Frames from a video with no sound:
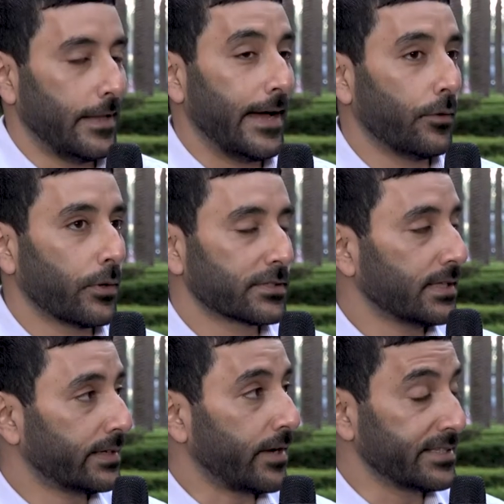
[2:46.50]
Now, there was a
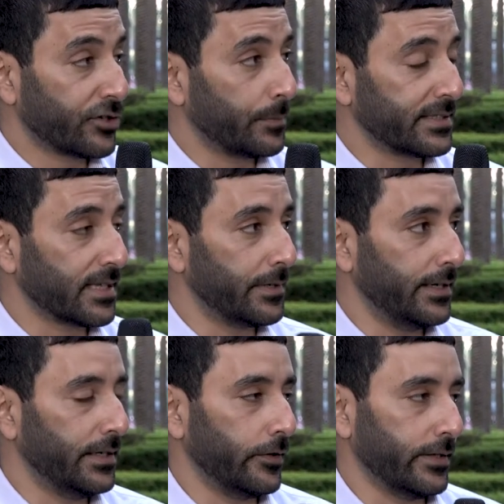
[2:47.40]
lot of ice cream
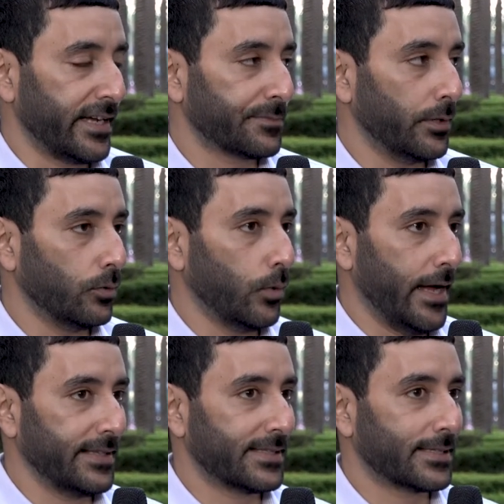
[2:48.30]
exhibited here at Expo
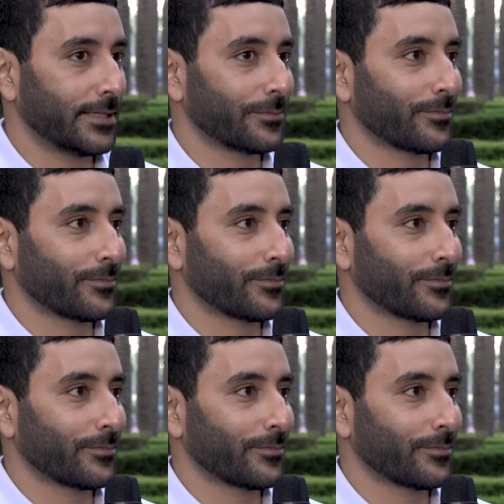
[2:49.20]
West.